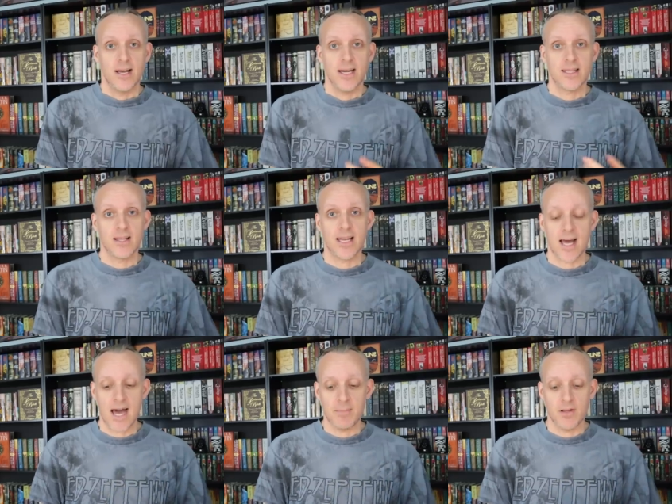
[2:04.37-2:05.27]
hit the link
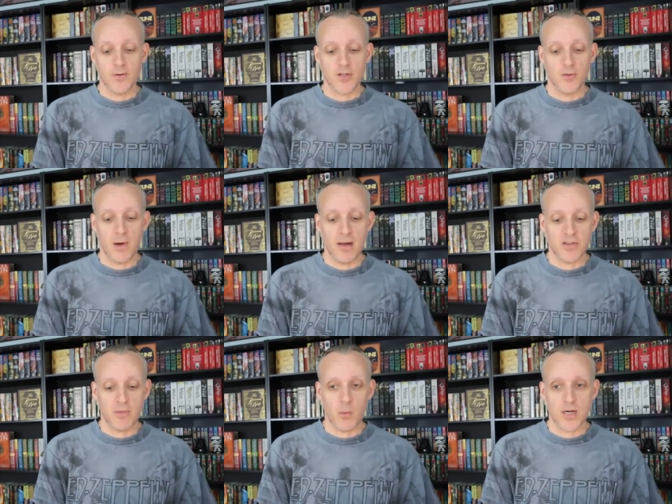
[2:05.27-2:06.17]
I have below to my
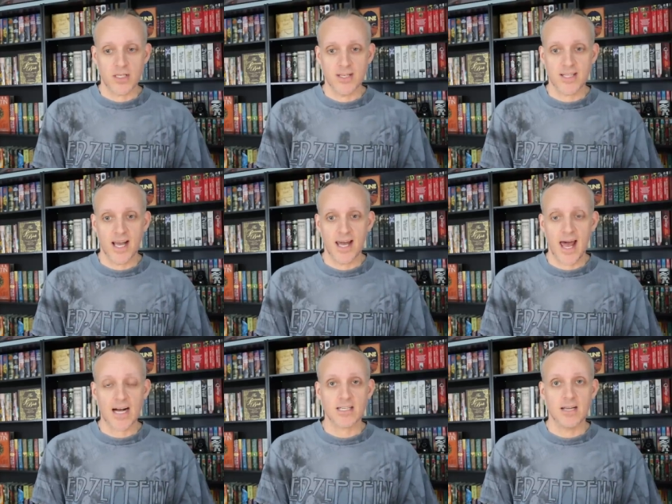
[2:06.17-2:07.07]
to my wish list. It
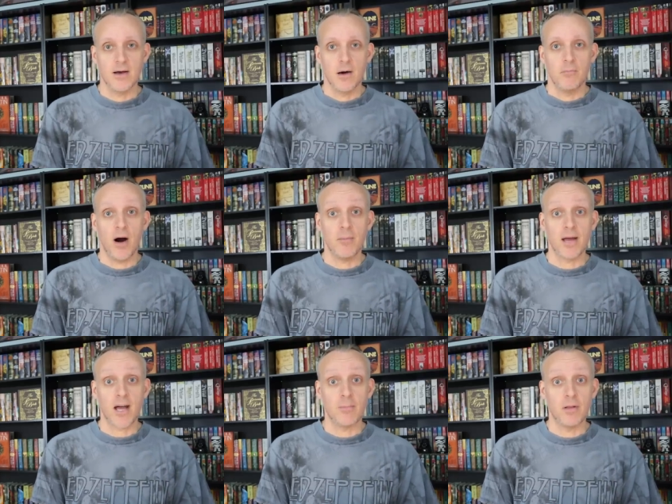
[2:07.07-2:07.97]
actually bought
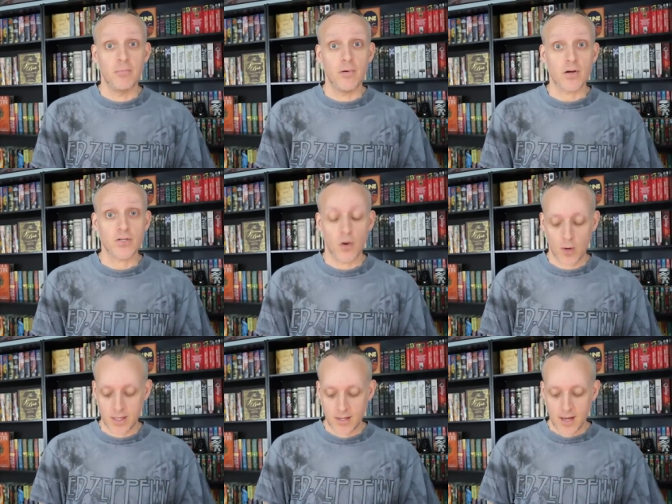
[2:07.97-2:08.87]
me a couple of books, so I
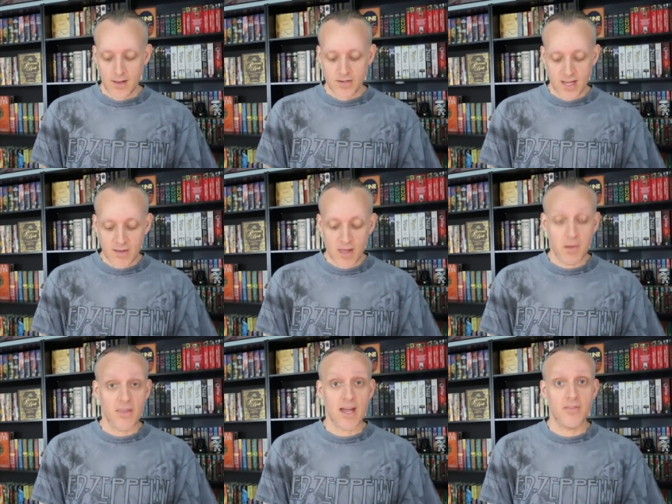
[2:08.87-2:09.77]
wanted to give
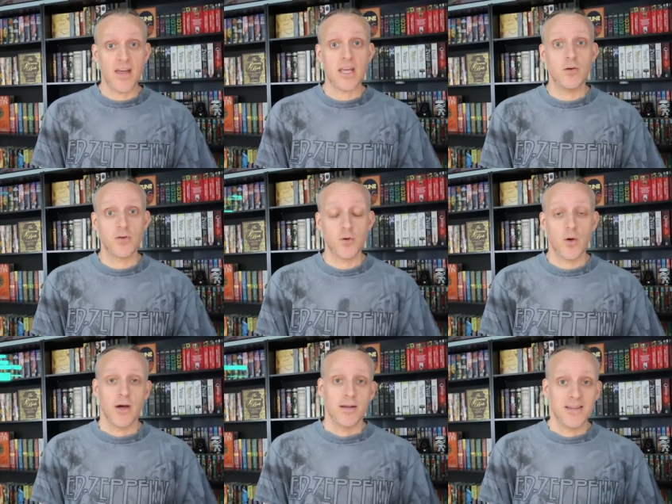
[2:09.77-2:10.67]
them a thank you. Thank you
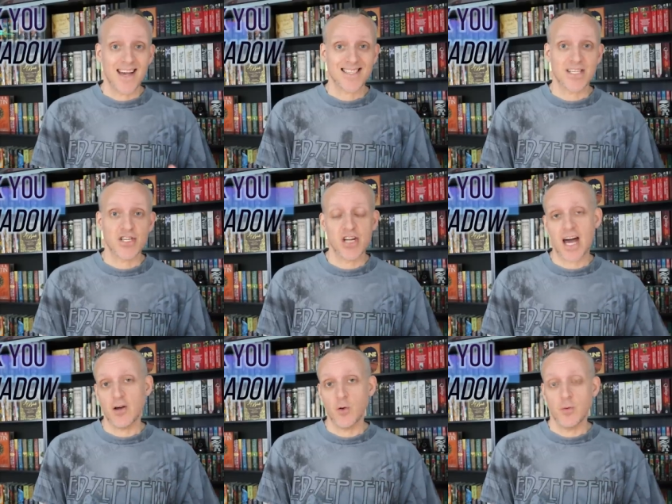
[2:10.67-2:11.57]
to Nexus
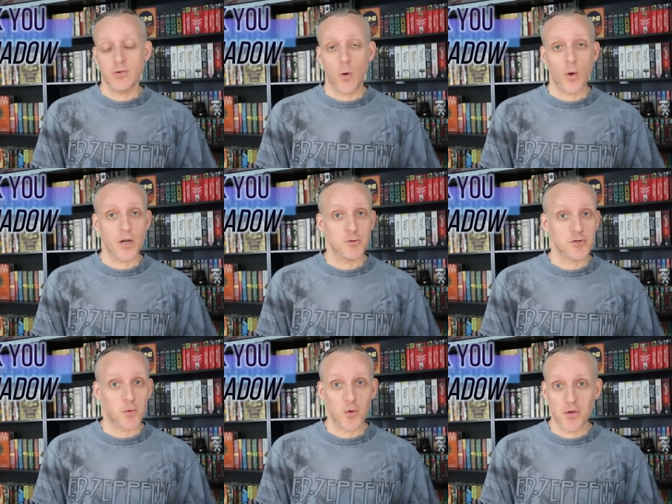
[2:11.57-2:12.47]
Shadow. Don't want to
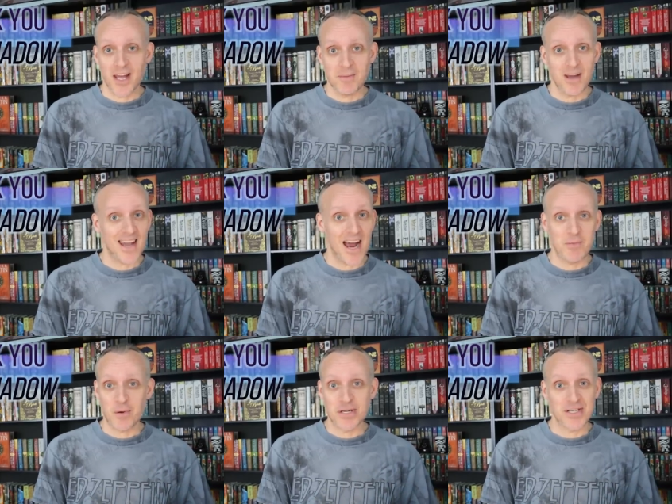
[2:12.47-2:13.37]
use their real name, and I
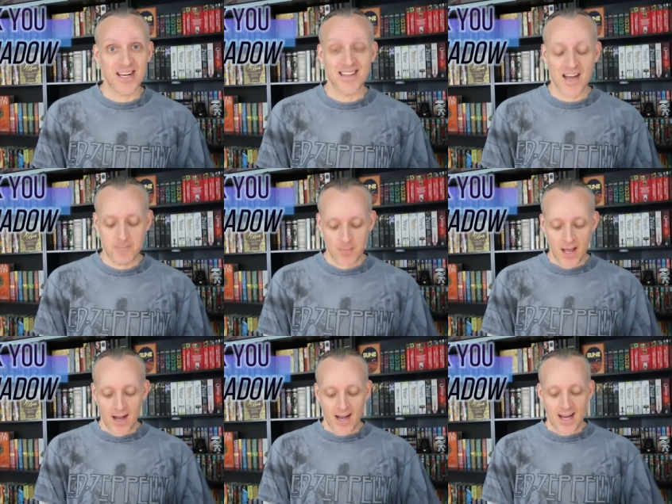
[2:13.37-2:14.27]
appreciate that.
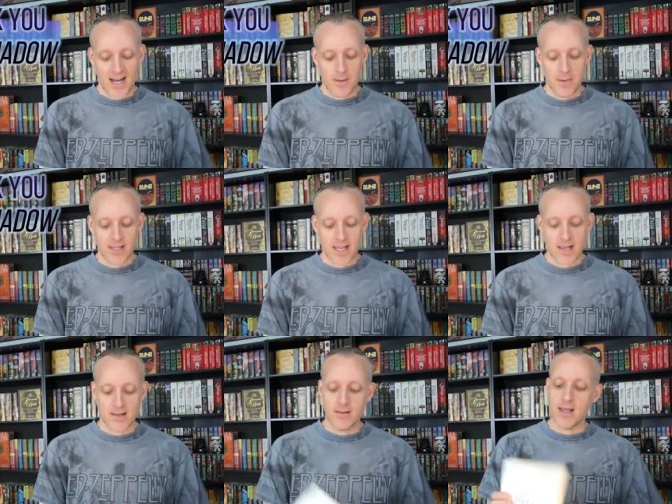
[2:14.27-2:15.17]
Uh, but
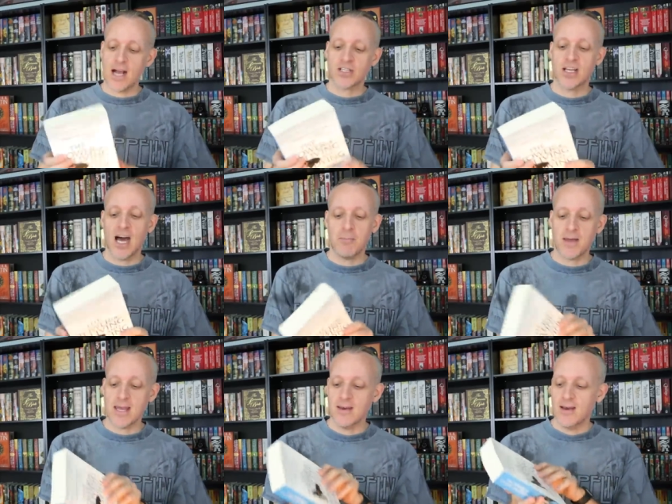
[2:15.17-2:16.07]
he, he actually got
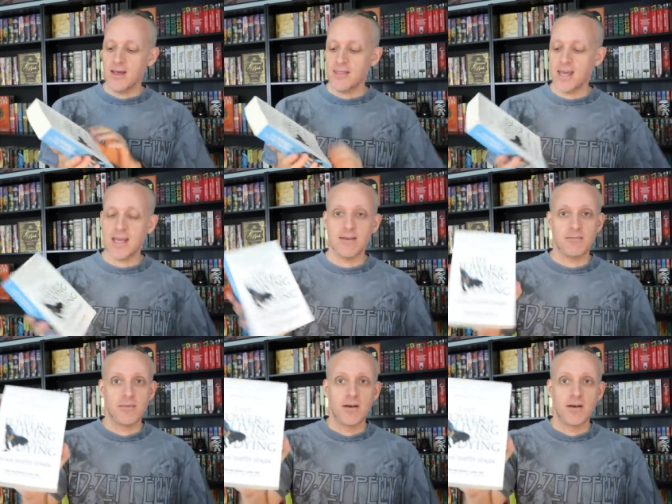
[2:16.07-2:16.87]
me the